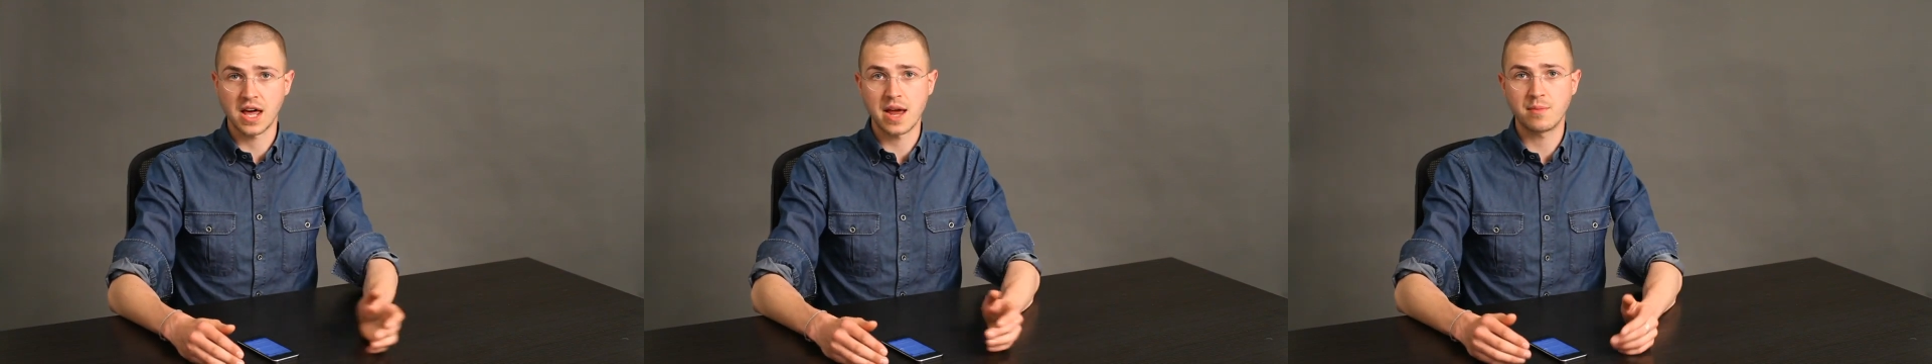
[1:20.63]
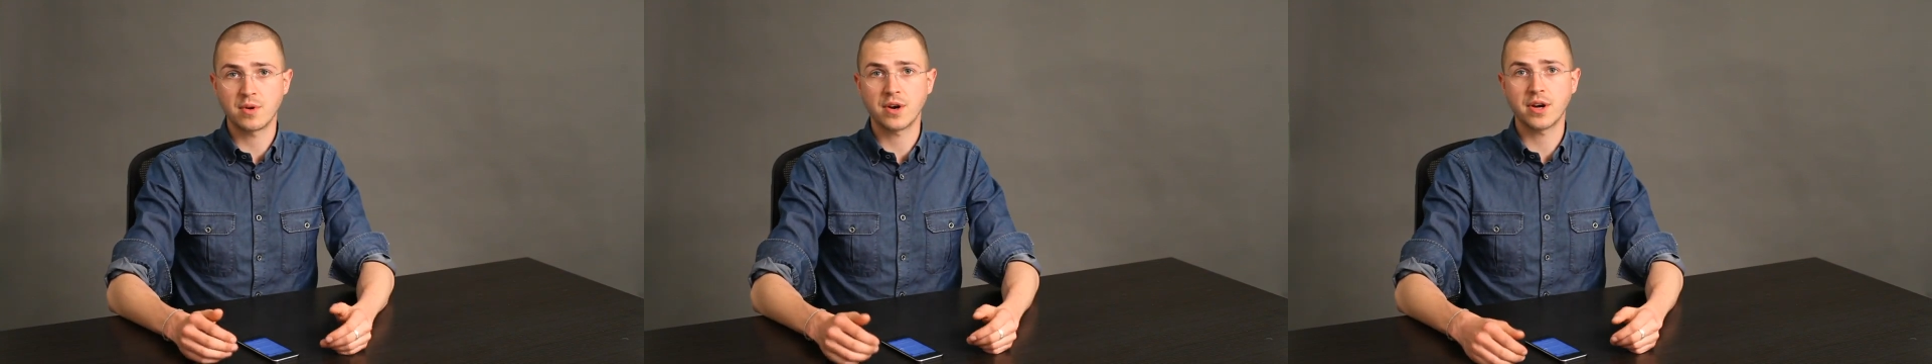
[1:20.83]

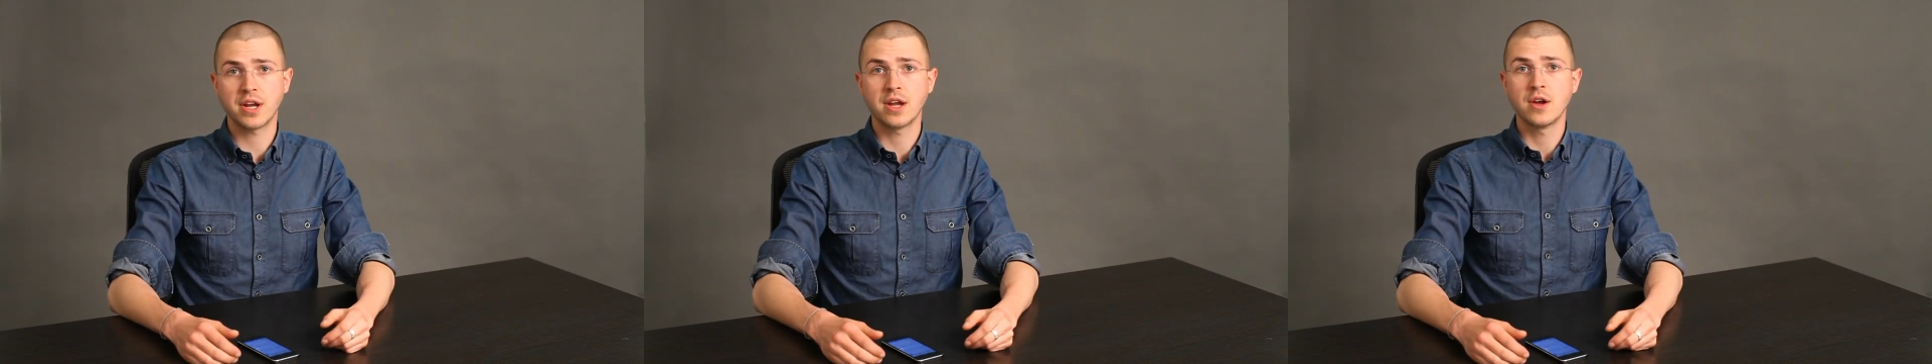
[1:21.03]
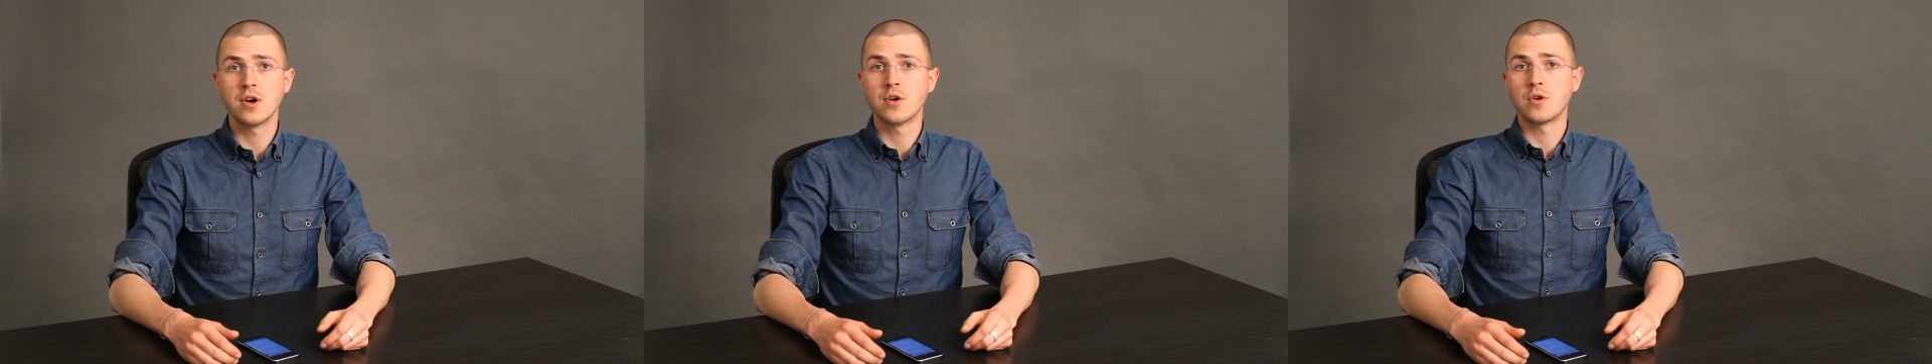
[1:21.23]

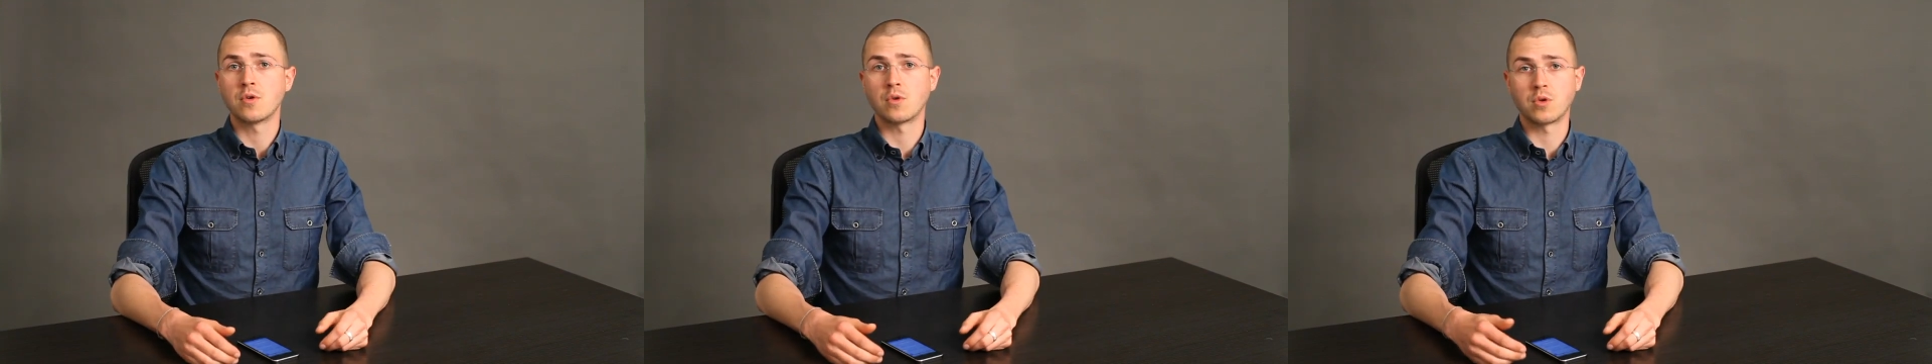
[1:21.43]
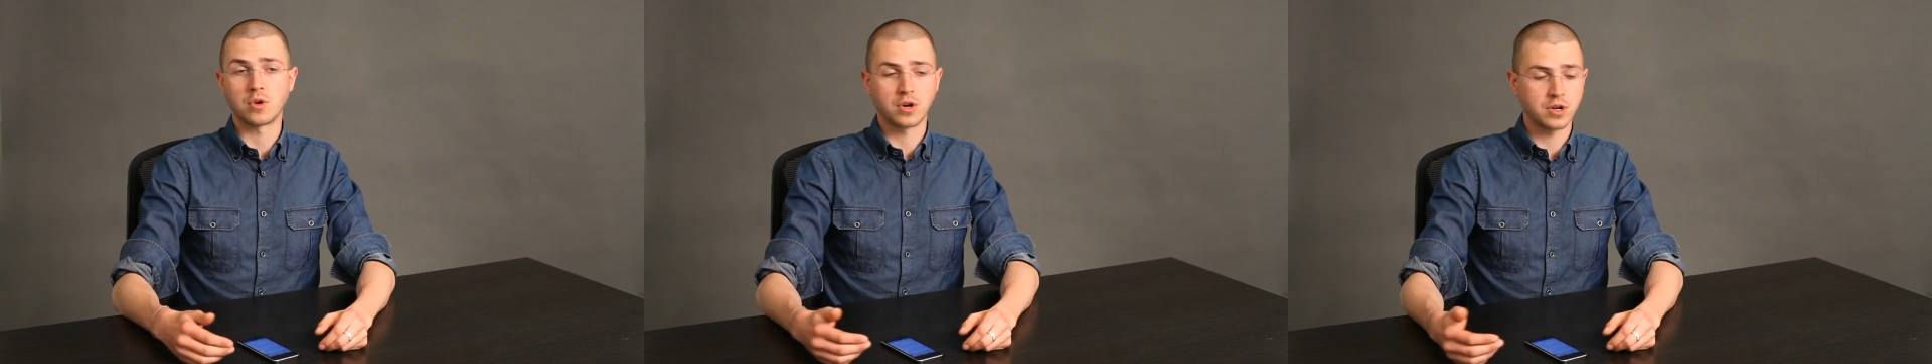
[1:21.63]
library
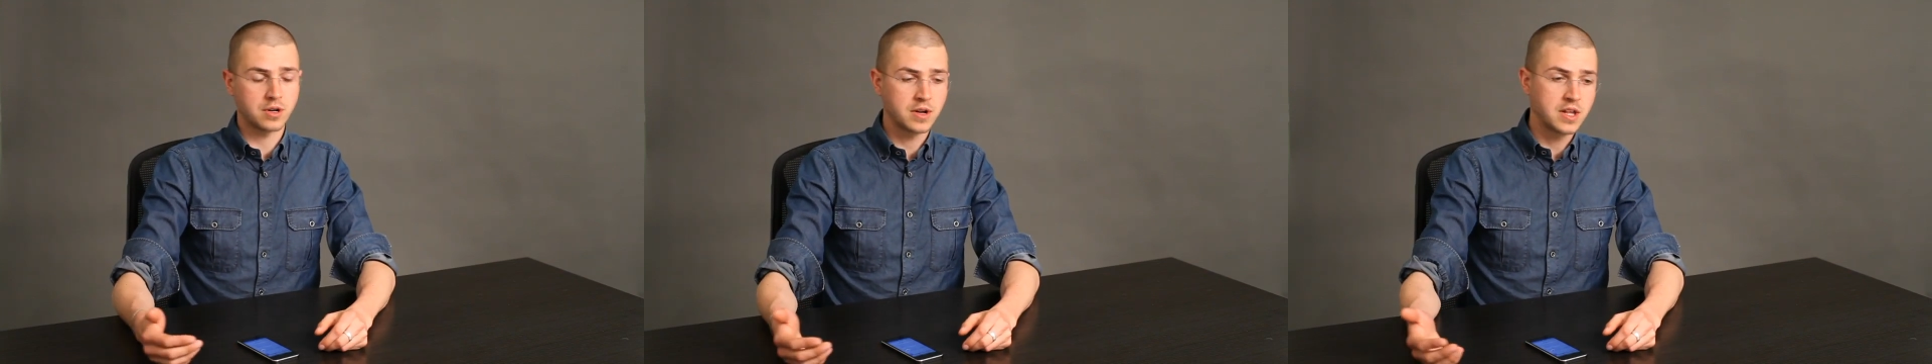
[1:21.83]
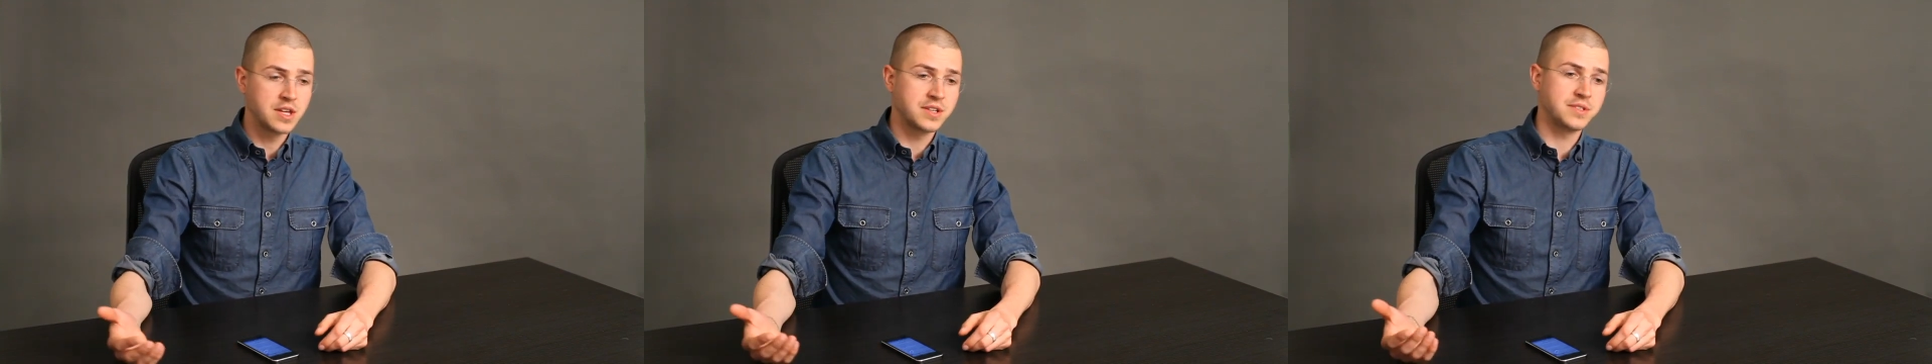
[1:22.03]
or